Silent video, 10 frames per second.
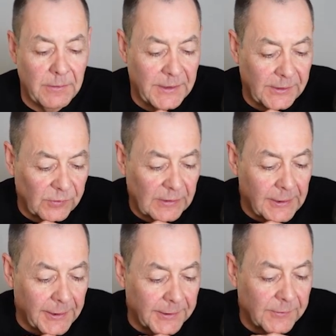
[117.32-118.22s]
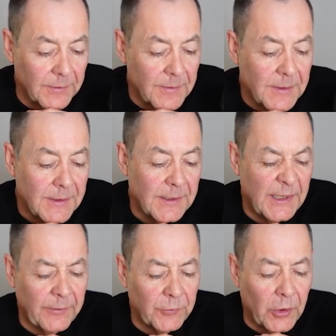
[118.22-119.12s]
links clicked.
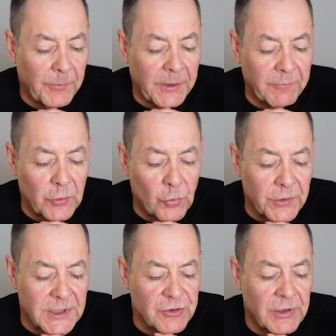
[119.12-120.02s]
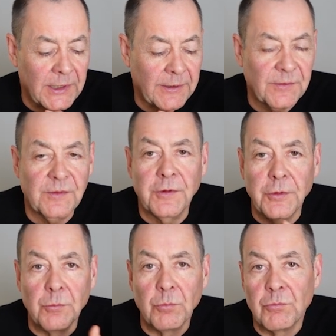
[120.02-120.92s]
And I've got a bit of an audit trail as
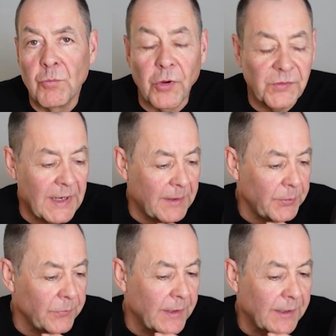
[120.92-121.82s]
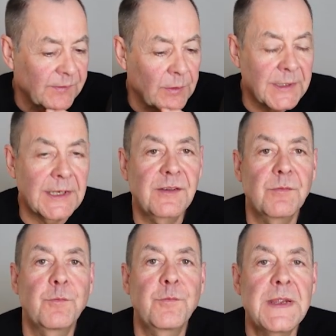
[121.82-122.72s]
to what's happened there. So I'm getting some
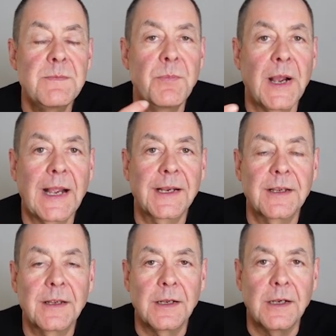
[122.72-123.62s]
feedback